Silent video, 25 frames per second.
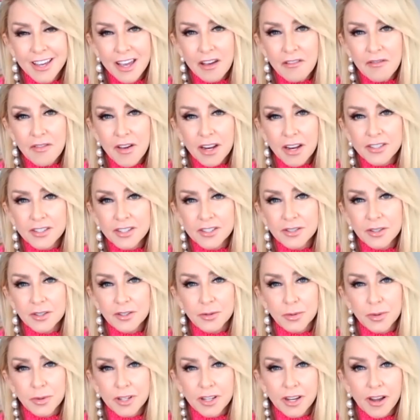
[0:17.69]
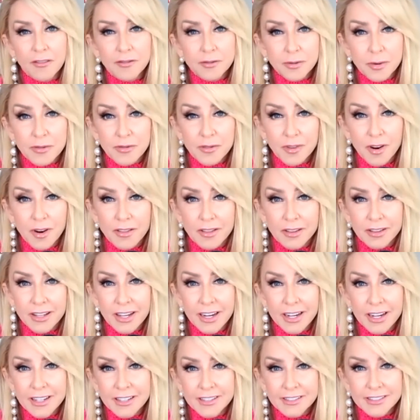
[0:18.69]
In fact, just so it's really comfortable for all the
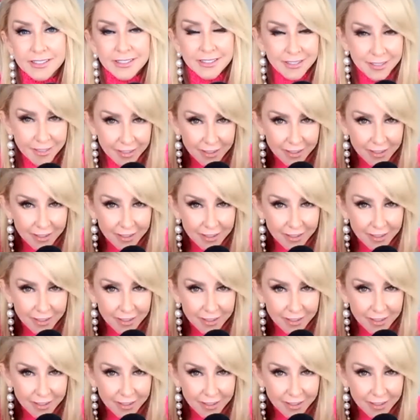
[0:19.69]
ladies,